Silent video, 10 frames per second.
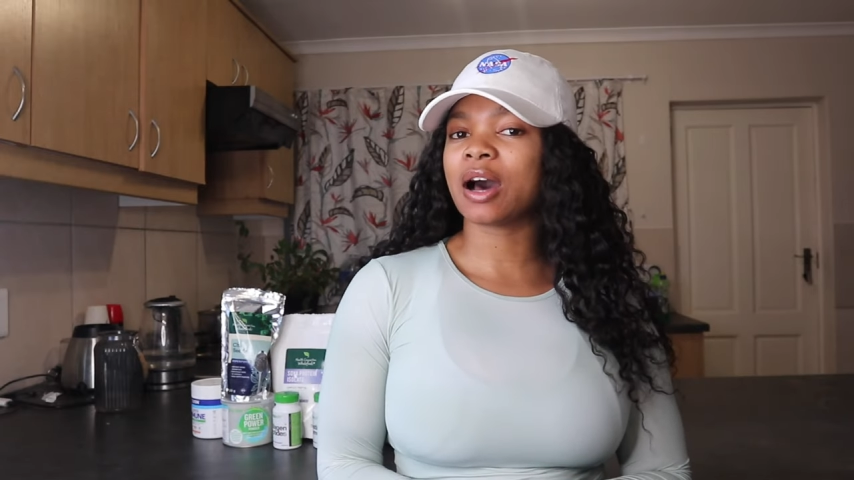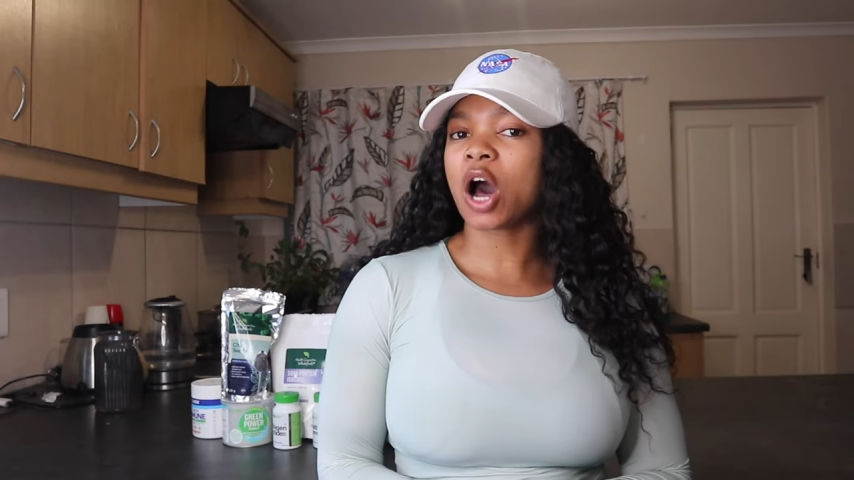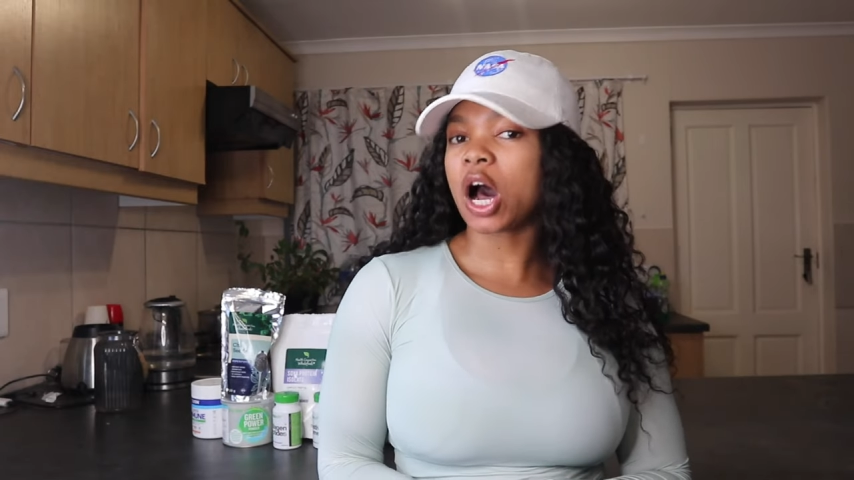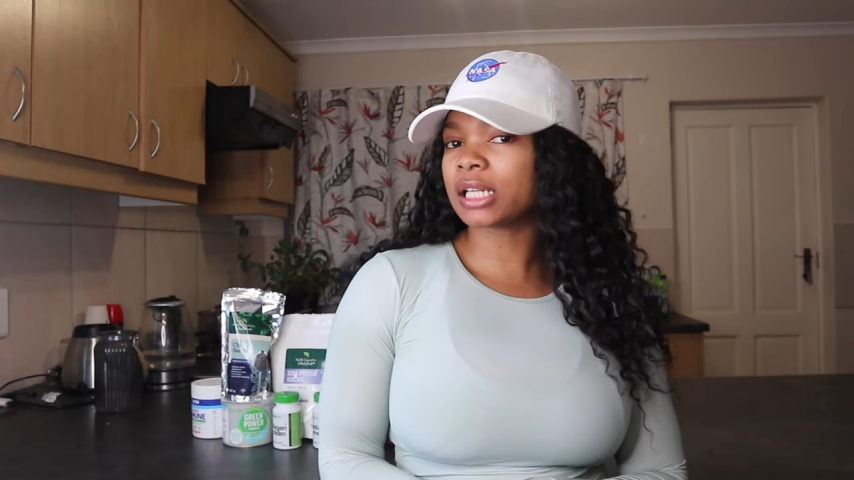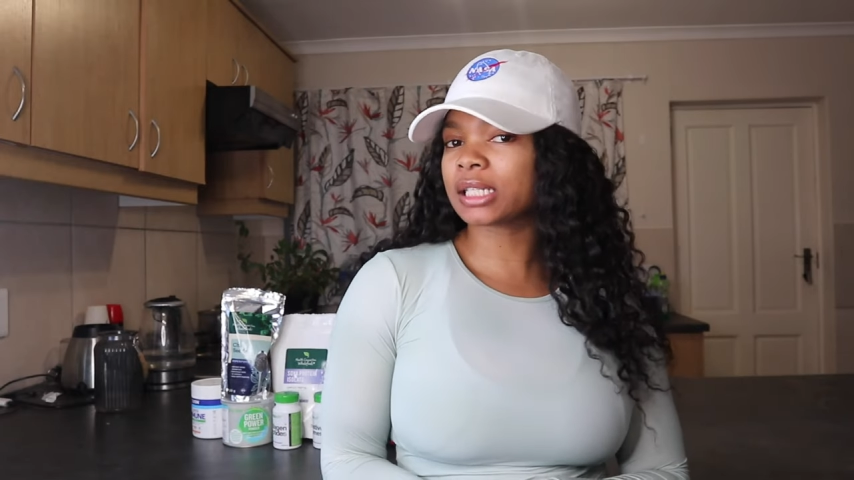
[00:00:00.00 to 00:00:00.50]

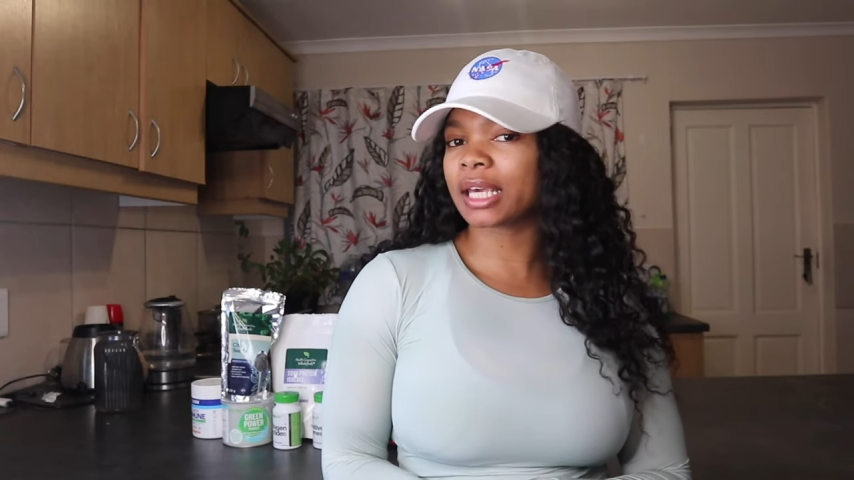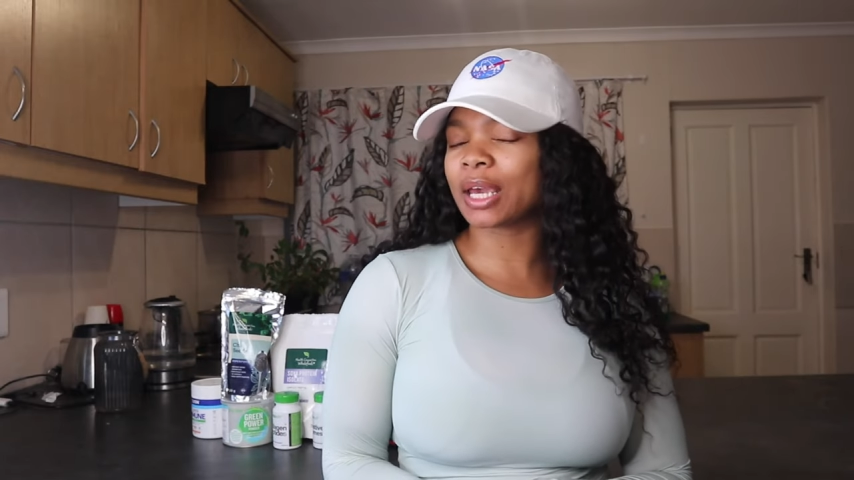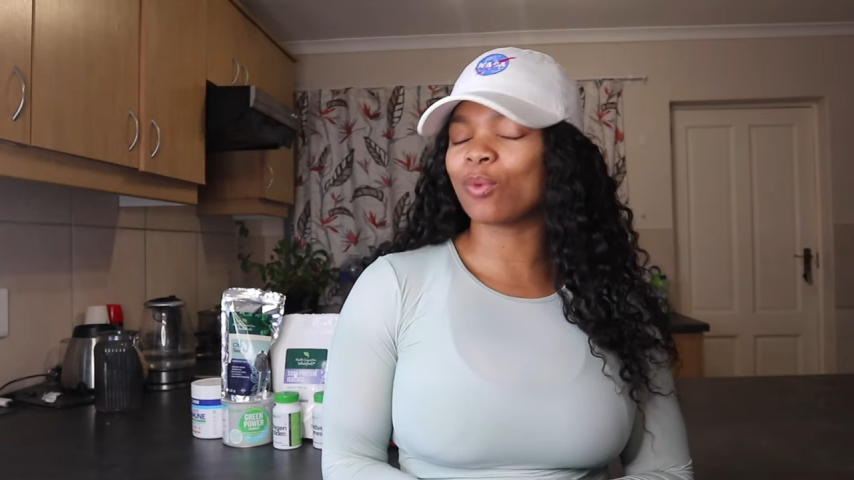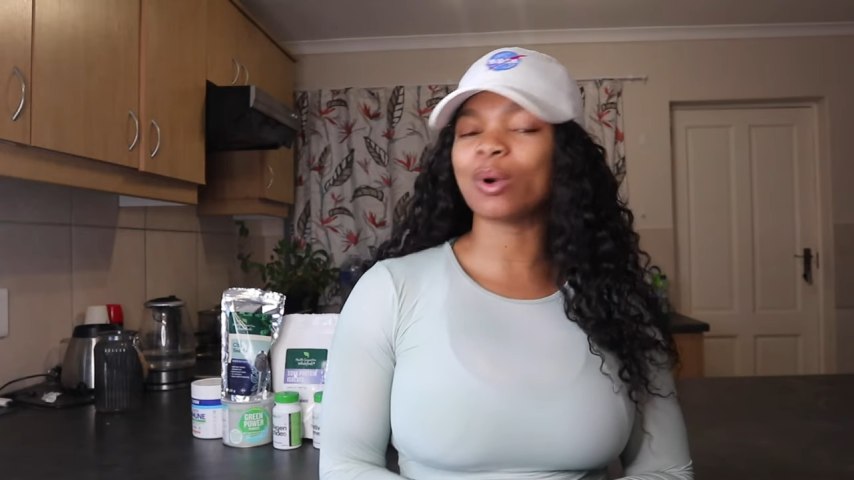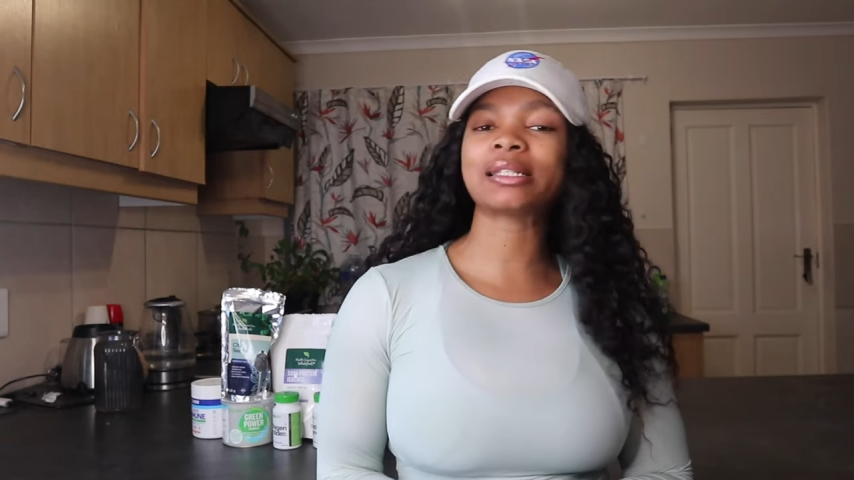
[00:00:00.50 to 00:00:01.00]

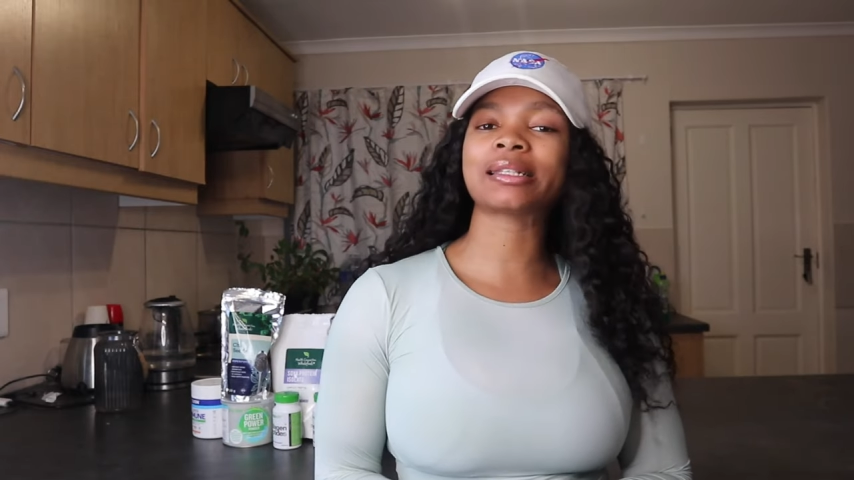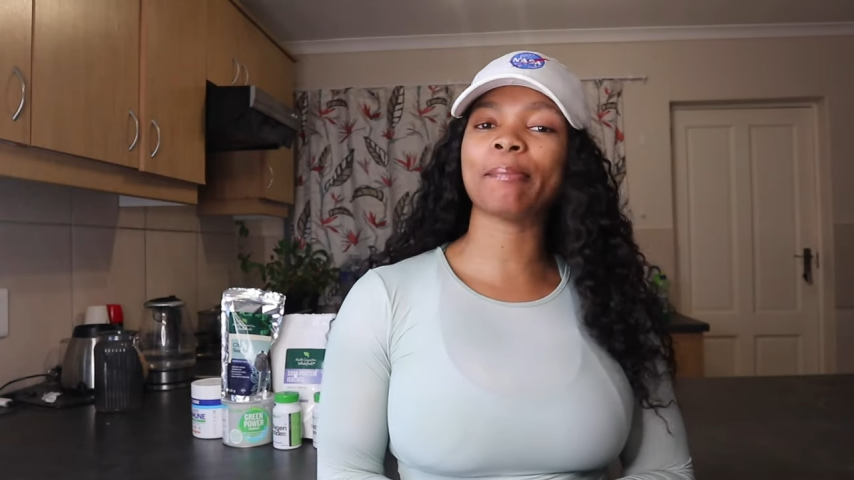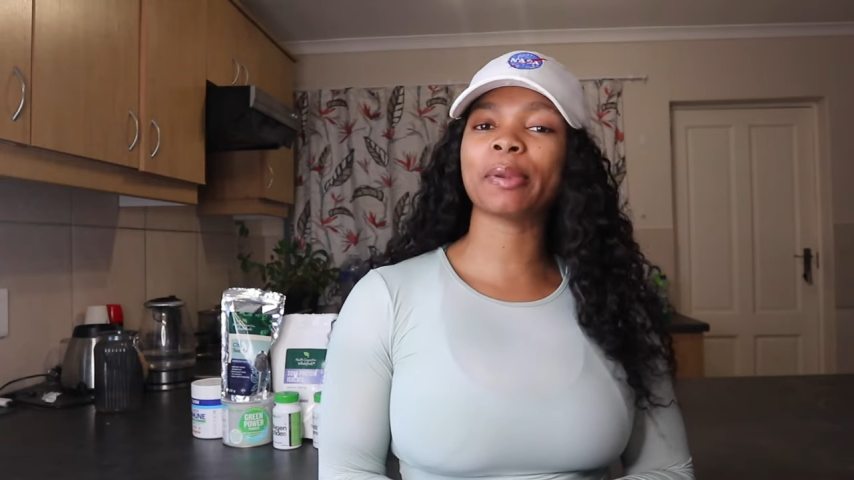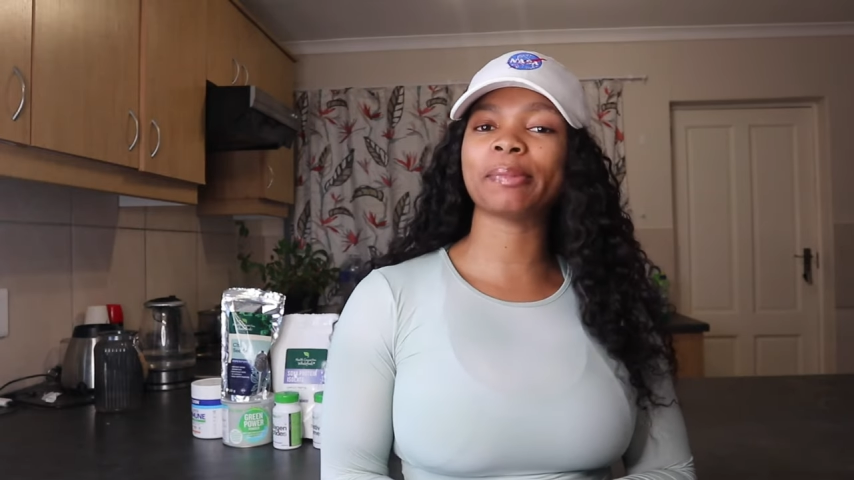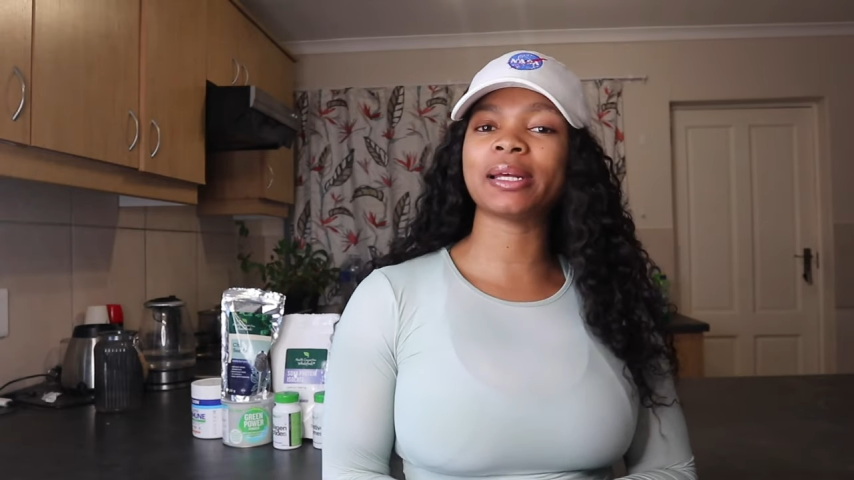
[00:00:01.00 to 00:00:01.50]
asking what
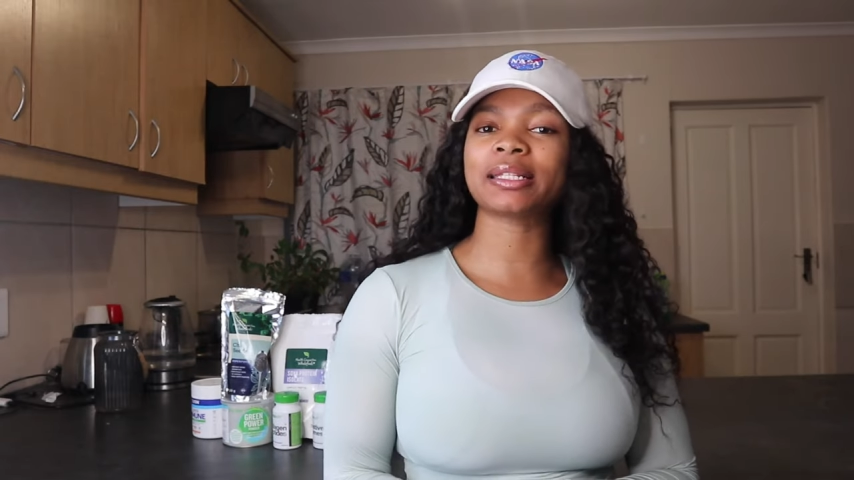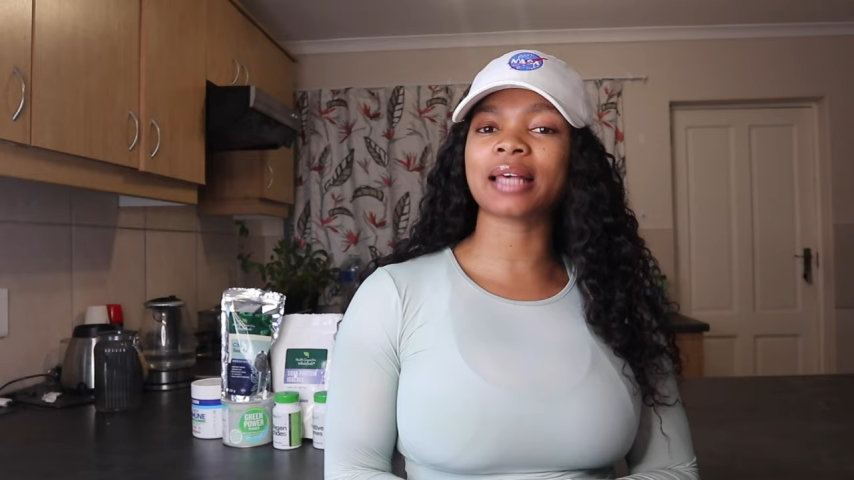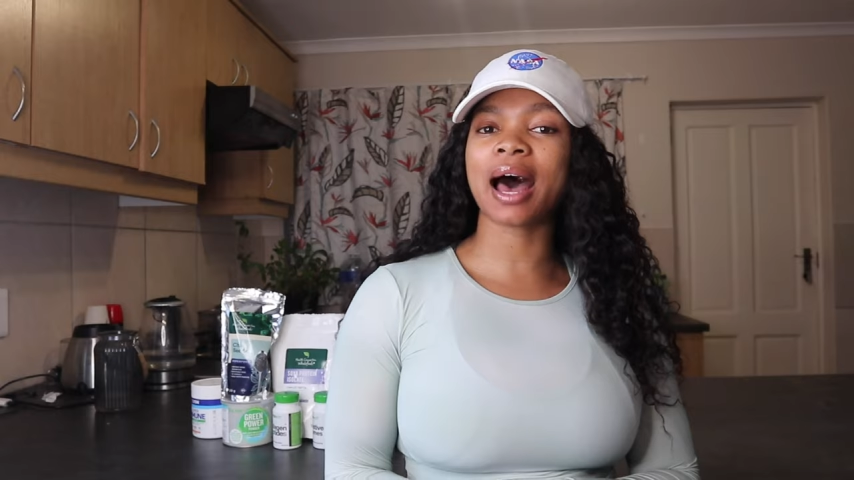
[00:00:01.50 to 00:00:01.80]
supplements